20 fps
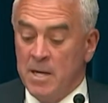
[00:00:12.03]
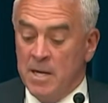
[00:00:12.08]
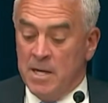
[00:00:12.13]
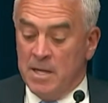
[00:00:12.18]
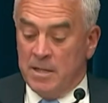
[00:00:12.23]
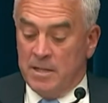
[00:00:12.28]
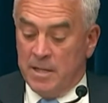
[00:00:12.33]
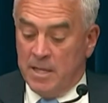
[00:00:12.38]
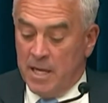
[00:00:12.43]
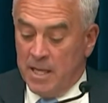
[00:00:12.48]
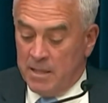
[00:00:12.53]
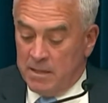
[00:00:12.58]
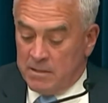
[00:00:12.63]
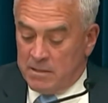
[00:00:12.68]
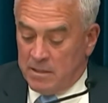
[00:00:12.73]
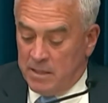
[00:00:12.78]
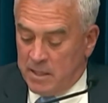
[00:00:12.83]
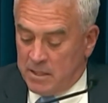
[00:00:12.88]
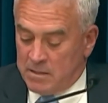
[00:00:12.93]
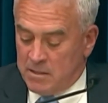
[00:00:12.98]
Today, the
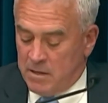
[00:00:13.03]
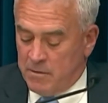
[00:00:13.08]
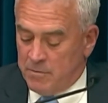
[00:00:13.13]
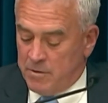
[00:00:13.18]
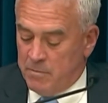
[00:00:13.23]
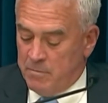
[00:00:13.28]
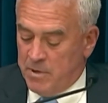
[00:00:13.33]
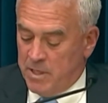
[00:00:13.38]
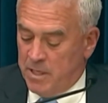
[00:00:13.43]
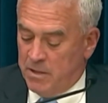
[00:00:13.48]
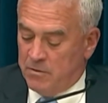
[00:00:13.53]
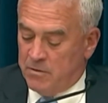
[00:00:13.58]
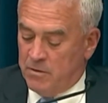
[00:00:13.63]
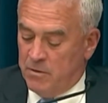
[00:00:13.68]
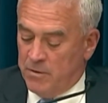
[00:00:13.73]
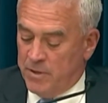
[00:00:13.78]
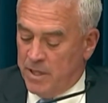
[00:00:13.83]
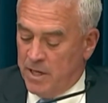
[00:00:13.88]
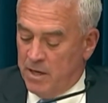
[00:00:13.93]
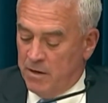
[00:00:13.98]
Select Subcommittee is
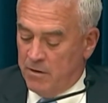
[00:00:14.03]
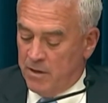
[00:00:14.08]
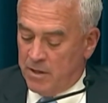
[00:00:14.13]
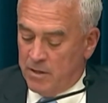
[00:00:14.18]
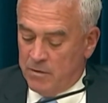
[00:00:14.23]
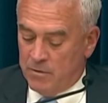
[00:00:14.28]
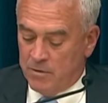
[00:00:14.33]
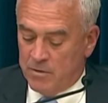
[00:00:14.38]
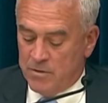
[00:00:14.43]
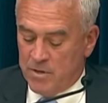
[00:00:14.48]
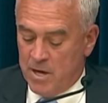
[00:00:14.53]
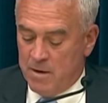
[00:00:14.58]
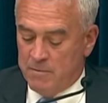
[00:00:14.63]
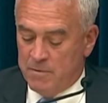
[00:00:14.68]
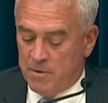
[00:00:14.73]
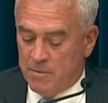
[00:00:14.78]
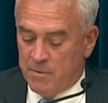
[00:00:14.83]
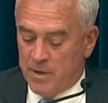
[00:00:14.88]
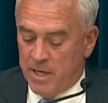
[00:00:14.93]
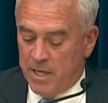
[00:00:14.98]
holding a hearing to examine
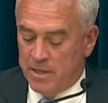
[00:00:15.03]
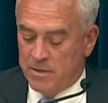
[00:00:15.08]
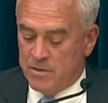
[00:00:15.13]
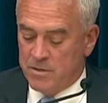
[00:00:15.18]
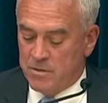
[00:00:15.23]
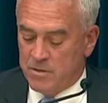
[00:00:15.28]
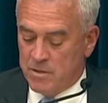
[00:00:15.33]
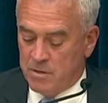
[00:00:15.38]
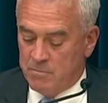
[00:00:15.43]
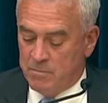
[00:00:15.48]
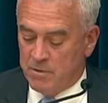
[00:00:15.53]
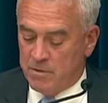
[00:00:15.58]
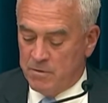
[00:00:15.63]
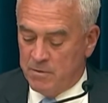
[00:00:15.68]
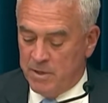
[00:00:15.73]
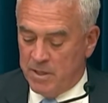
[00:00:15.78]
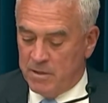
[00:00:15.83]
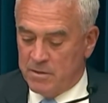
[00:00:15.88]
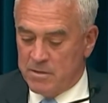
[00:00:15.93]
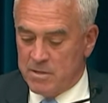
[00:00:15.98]
the relationship
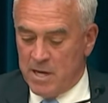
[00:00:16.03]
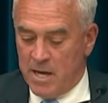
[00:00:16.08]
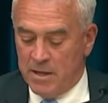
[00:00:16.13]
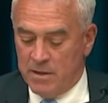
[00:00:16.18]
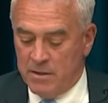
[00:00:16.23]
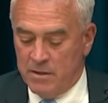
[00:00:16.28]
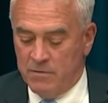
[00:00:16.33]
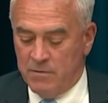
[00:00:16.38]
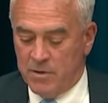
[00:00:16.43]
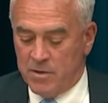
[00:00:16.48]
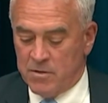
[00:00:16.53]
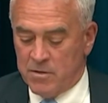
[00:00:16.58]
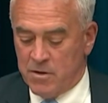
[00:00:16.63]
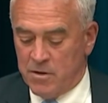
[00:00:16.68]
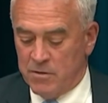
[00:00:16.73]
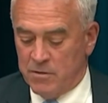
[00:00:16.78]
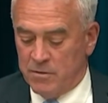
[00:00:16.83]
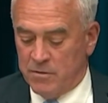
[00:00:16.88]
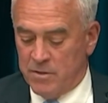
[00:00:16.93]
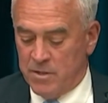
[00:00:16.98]
between scientific
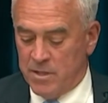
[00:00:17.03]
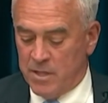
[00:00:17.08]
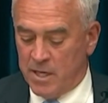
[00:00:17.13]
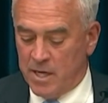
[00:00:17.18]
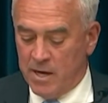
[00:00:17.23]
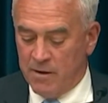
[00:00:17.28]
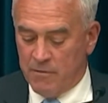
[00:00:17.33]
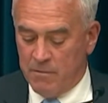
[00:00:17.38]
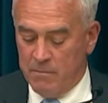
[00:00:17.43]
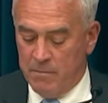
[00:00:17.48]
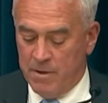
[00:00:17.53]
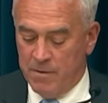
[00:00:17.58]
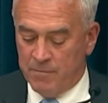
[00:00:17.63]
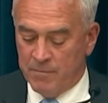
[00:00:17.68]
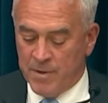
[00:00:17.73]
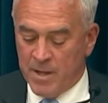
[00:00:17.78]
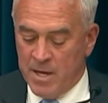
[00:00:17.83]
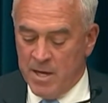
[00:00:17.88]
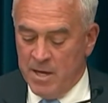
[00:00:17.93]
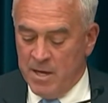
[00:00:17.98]
journals and the government.
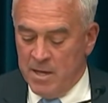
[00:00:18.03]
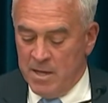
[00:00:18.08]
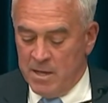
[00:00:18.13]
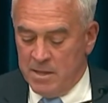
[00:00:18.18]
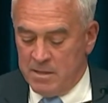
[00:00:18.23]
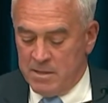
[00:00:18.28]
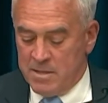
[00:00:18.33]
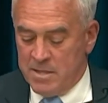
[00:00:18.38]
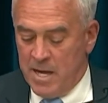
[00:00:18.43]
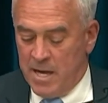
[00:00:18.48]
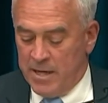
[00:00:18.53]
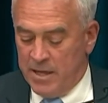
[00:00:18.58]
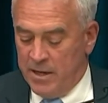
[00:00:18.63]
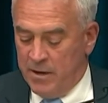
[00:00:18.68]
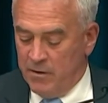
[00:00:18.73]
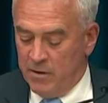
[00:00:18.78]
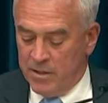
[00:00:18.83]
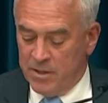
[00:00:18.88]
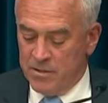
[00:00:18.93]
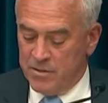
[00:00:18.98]
This is not a
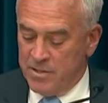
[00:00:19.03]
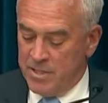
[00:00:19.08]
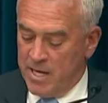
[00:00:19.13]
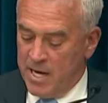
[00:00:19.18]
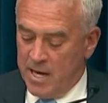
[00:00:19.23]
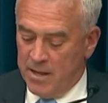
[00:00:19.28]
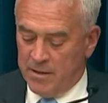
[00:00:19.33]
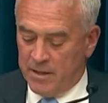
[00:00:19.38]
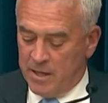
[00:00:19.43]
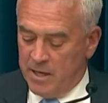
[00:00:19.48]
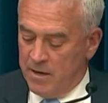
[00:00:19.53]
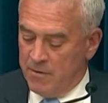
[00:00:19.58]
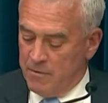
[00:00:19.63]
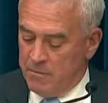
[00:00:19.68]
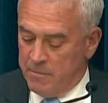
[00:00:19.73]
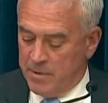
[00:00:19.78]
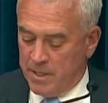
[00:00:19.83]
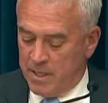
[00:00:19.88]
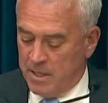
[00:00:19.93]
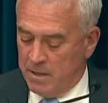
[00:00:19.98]
hearing to see how the
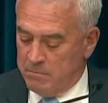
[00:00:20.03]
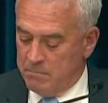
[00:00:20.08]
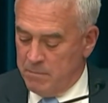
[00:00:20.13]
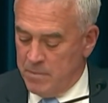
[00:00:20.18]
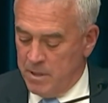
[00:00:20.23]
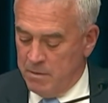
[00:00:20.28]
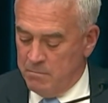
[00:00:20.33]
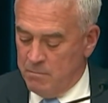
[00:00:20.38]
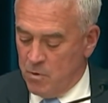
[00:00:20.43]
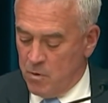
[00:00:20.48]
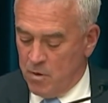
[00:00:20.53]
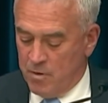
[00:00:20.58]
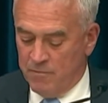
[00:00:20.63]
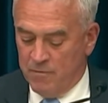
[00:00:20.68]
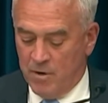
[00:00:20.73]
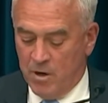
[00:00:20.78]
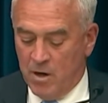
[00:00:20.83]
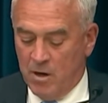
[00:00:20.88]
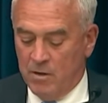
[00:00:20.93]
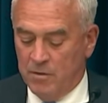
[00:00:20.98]
government can be more
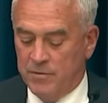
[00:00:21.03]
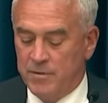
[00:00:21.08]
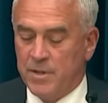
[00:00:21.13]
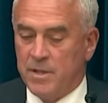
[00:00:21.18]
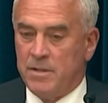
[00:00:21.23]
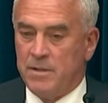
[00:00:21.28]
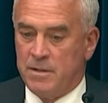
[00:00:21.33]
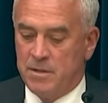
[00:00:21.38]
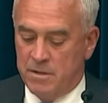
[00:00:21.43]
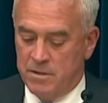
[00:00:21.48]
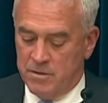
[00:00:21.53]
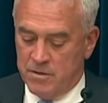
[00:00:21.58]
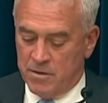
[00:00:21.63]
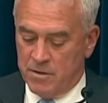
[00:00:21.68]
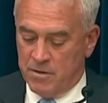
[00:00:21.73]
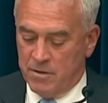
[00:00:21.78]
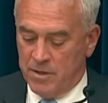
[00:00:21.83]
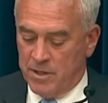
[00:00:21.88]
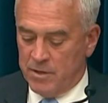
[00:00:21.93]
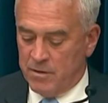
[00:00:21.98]
involved in the
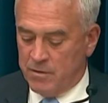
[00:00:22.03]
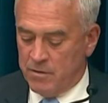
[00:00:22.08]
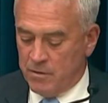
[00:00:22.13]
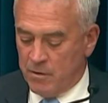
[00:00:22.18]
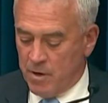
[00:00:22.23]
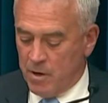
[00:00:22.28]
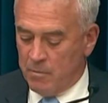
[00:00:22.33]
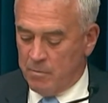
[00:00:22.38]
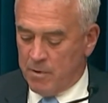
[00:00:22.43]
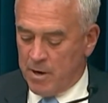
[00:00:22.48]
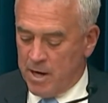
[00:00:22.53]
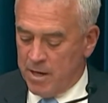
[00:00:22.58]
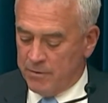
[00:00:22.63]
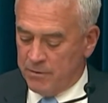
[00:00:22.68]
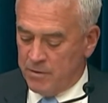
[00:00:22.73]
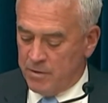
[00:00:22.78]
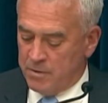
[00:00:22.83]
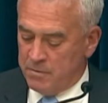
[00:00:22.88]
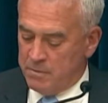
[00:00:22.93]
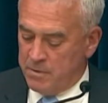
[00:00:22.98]
journal editorial
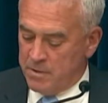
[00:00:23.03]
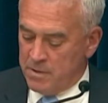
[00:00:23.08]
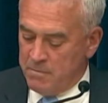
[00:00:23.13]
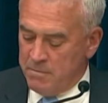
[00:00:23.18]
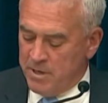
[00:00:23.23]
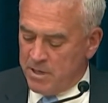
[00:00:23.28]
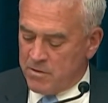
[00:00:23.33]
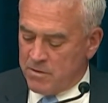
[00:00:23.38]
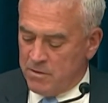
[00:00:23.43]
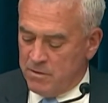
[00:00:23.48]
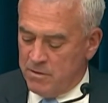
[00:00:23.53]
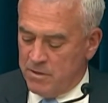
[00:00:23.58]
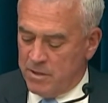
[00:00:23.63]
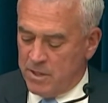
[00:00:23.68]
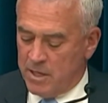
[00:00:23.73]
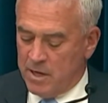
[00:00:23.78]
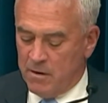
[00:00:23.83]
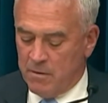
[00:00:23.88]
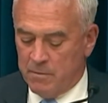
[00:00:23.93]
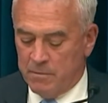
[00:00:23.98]
process, but to make sure that the
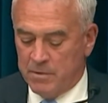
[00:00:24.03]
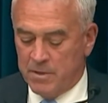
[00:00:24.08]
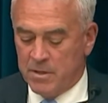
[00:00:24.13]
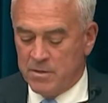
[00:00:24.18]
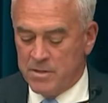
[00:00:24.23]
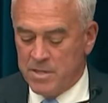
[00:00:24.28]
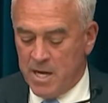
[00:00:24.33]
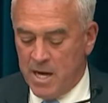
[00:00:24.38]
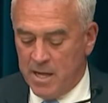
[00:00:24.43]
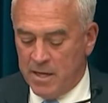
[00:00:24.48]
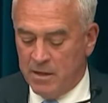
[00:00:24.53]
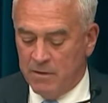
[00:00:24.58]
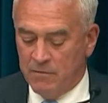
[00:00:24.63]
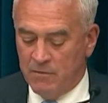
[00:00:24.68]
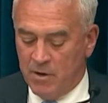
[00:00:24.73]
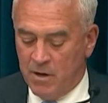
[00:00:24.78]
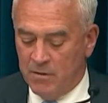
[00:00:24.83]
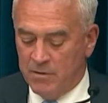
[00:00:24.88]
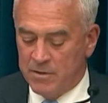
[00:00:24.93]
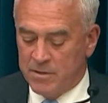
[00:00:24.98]
government does not
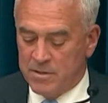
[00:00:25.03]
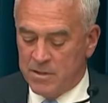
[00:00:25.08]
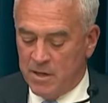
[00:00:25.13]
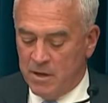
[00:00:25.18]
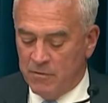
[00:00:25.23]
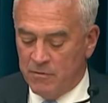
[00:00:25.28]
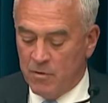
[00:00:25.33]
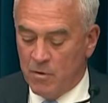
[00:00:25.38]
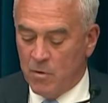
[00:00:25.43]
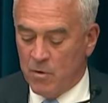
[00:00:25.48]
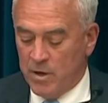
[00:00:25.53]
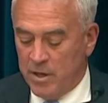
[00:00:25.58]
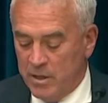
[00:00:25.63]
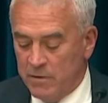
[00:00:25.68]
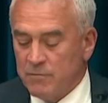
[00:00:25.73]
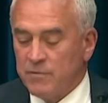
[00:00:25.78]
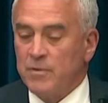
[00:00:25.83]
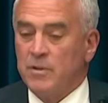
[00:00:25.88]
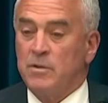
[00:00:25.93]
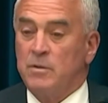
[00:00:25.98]
involve itself or
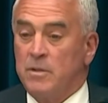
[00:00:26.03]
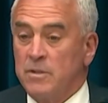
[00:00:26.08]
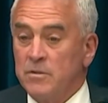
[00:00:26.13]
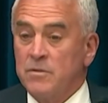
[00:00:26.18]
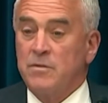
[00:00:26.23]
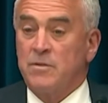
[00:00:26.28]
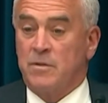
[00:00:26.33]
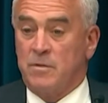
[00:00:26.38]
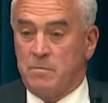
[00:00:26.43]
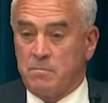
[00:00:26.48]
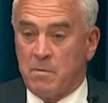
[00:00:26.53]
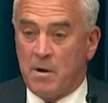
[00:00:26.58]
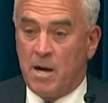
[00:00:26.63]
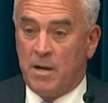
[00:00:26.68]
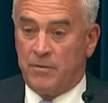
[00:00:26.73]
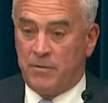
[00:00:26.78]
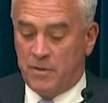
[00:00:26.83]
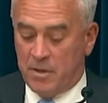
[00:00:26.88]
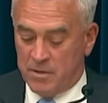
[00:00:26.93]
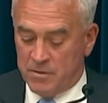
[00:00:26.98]
influence this
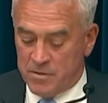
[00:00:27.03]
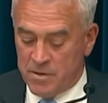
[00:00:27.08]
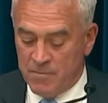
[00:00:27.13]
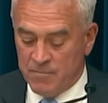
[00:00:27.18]
process.